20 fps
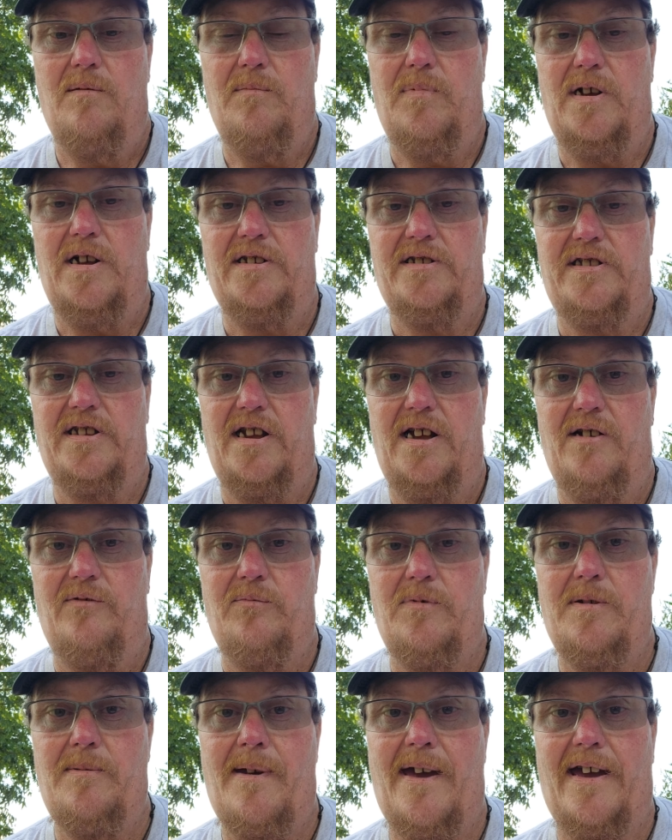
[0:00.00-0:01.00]
But
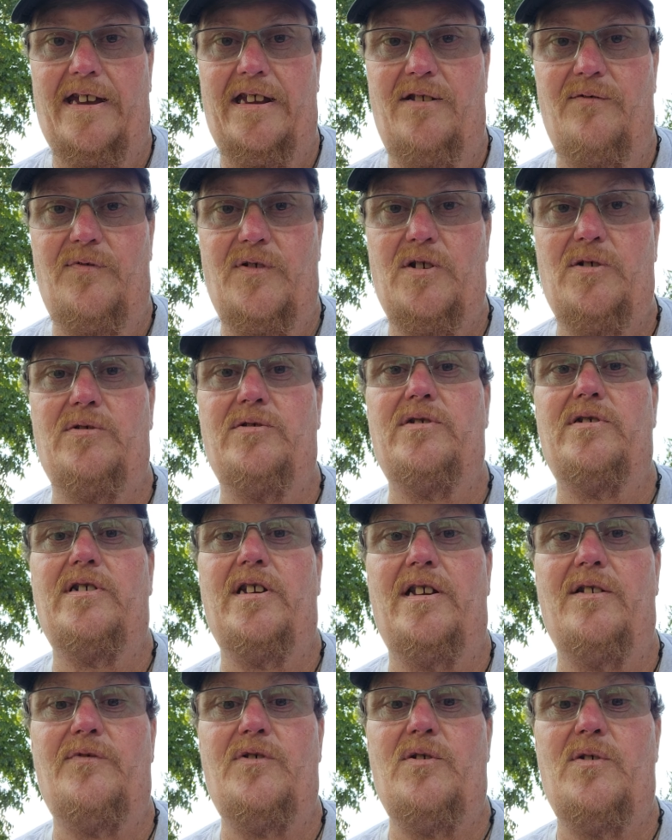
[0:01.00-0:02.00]
we'll be back in the field
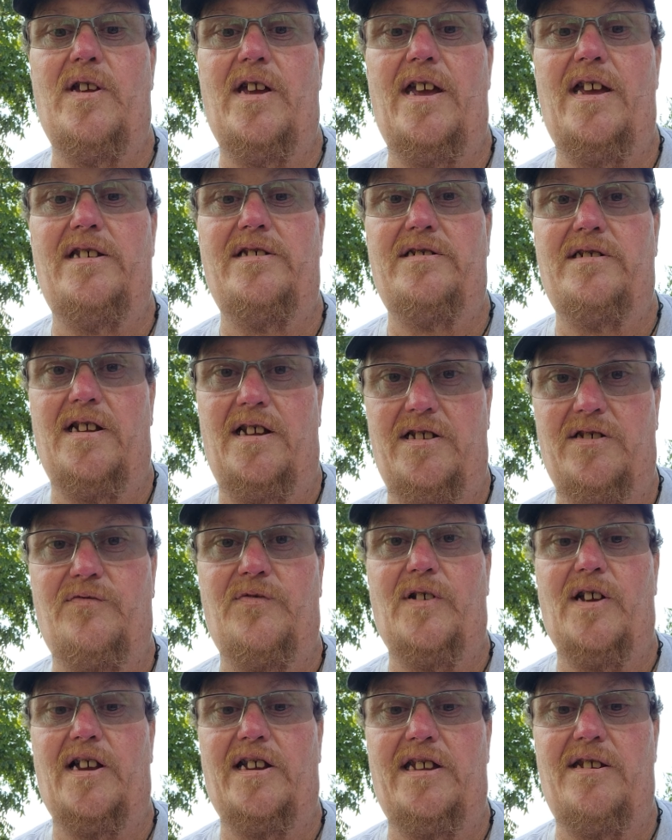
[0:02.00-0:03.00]
in a few days. I just
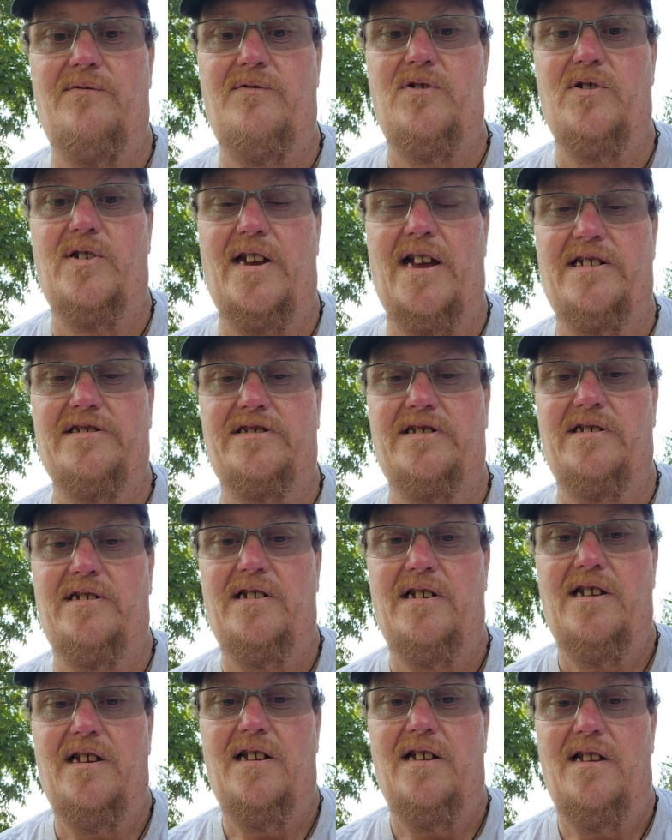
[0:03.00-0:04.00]
figured I'd give you guys a
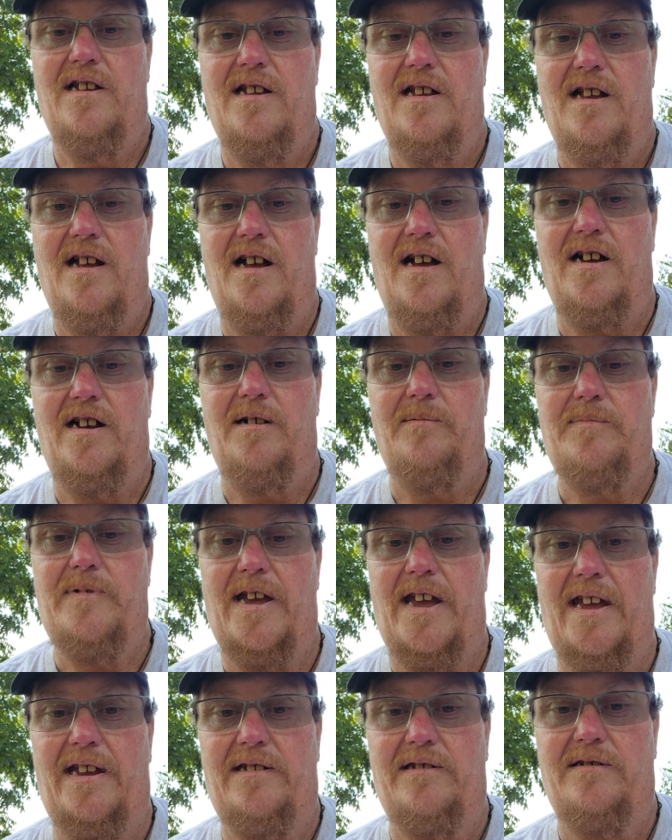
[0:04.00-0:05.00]

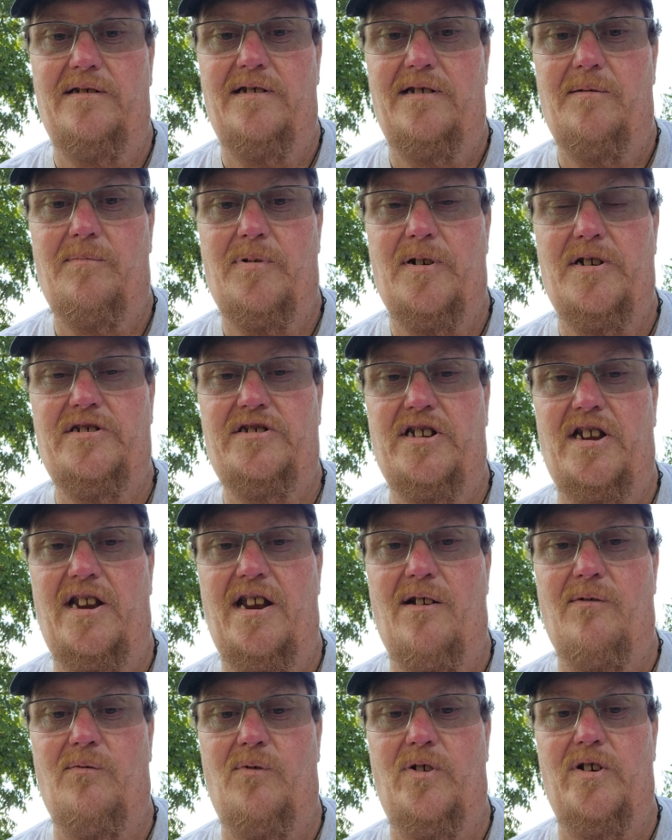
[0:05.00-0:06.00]
update.
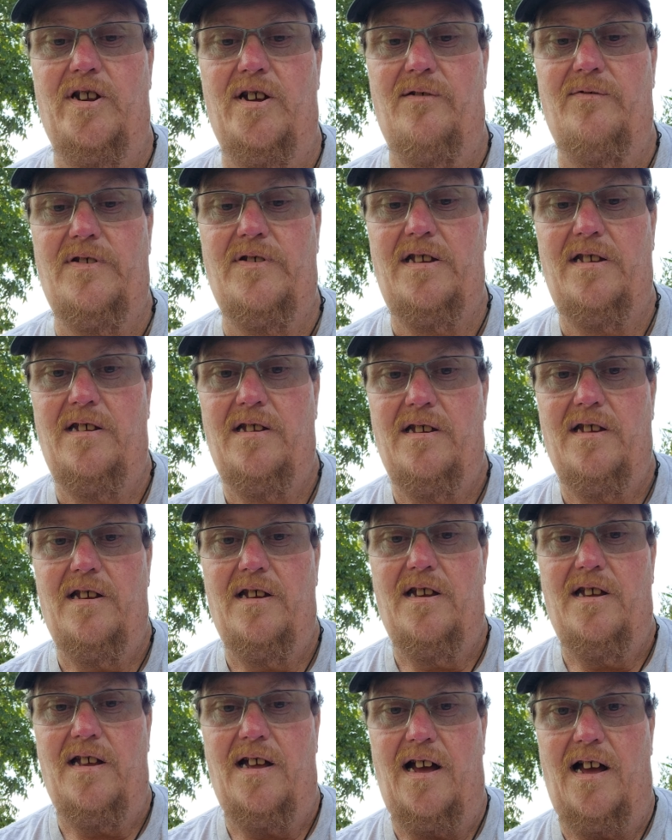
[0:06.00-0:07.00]
Appreciate every one of you.
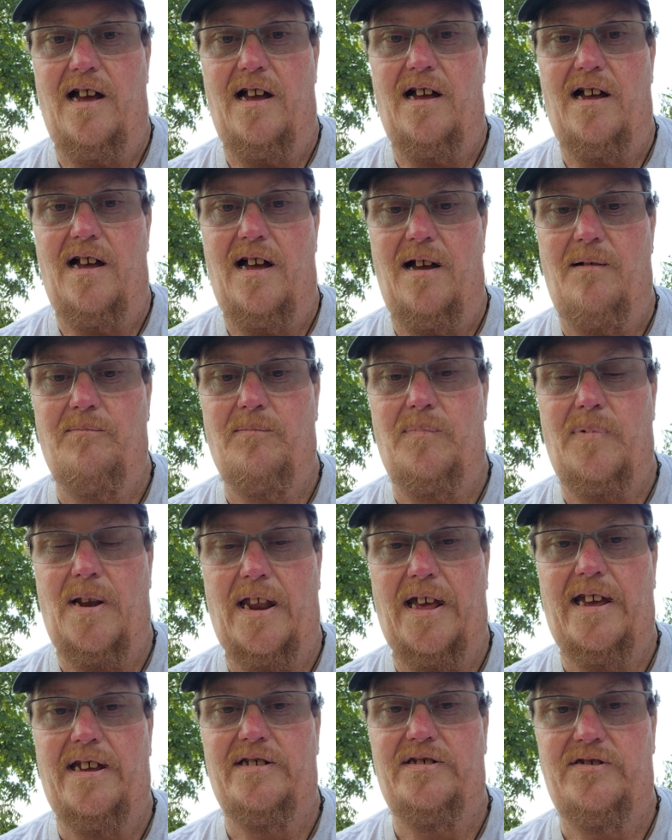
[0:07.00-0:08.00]
I'm
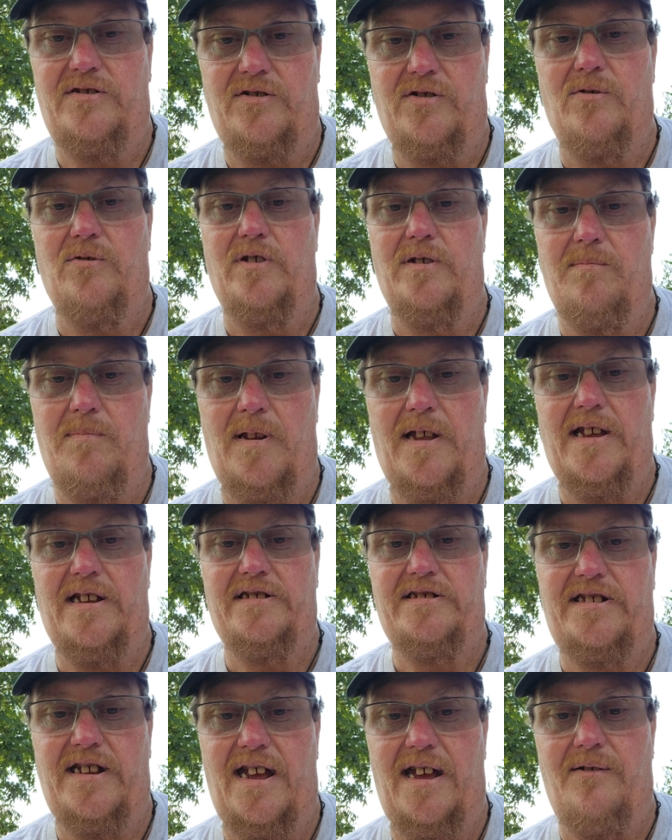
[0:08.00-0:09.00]
blessed, truly
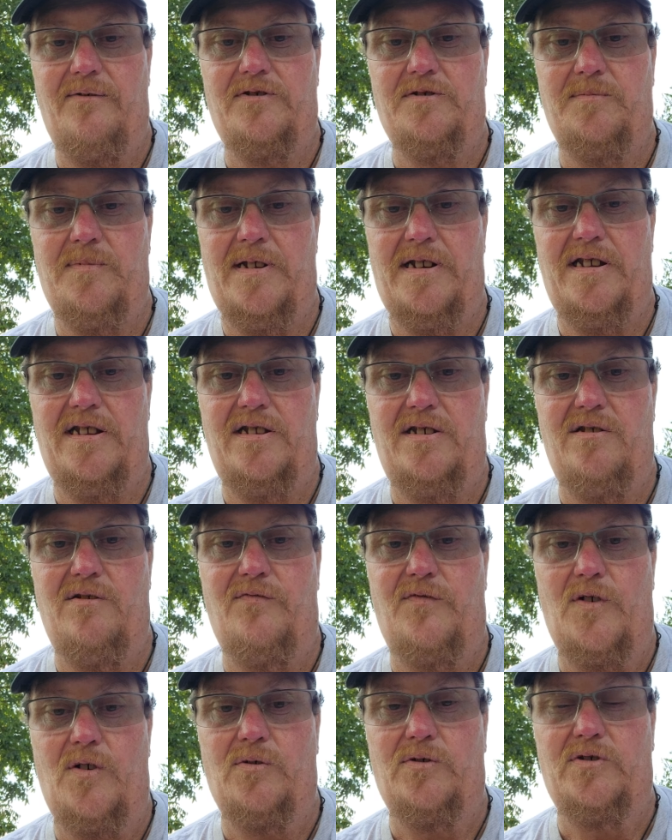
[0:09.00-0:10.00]
blessed, to have as many of you
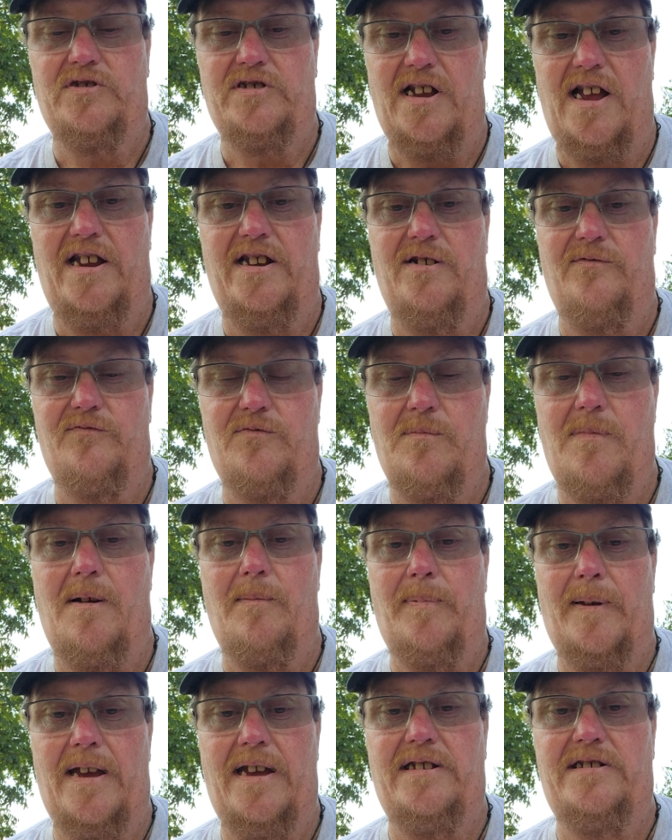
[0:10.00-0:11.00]
folks sign up for
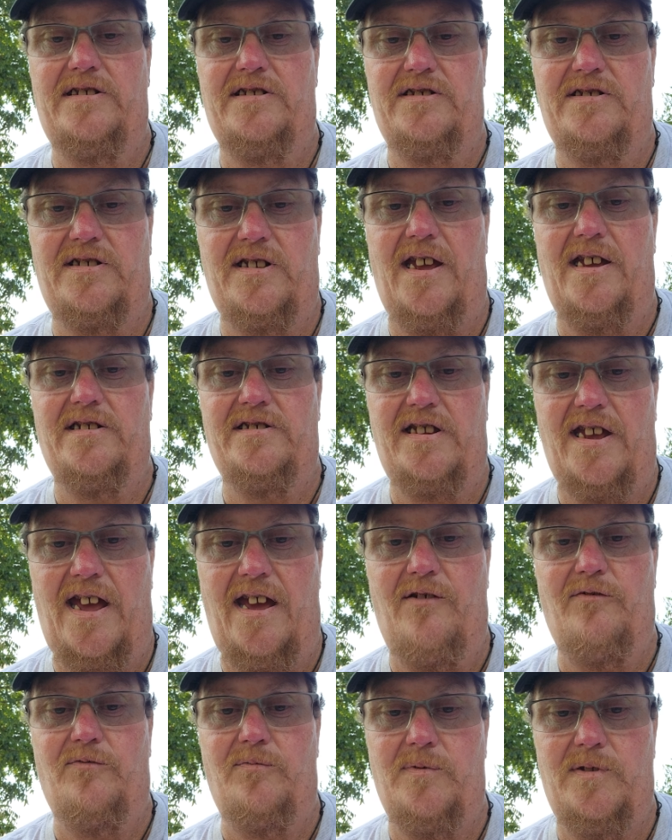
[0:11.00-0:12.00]
my page as
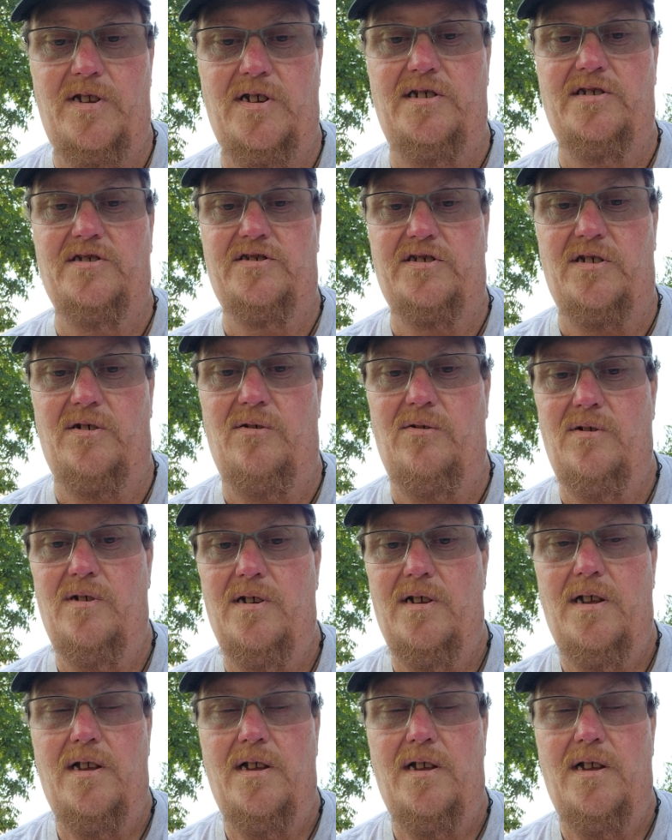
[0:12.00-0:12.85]
have done so.